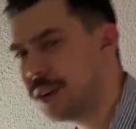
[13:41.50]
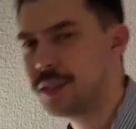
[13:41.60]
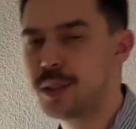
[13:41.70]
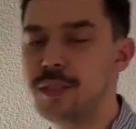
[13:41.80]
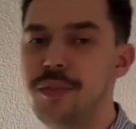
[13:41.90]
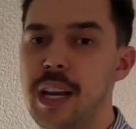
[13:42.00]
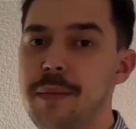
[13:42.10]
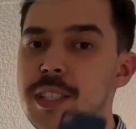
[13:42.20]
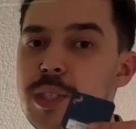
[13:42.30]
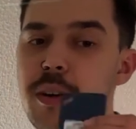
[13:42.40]
those
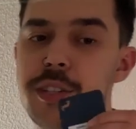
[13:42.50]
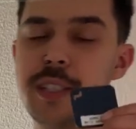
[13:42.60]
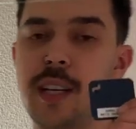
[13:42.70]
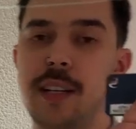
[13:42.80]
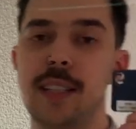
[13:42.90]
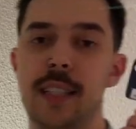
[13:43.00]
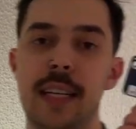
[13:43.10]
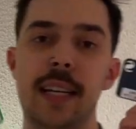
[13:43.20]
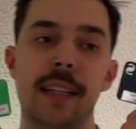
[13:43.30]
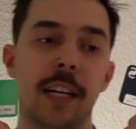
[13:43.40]
filament swatches that you
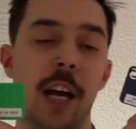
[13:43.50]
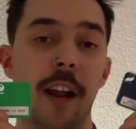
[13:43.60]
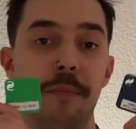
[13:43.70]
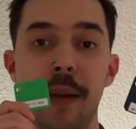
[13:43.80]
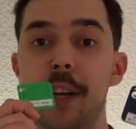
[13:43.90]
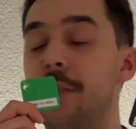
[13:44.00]
see, the kind of bigger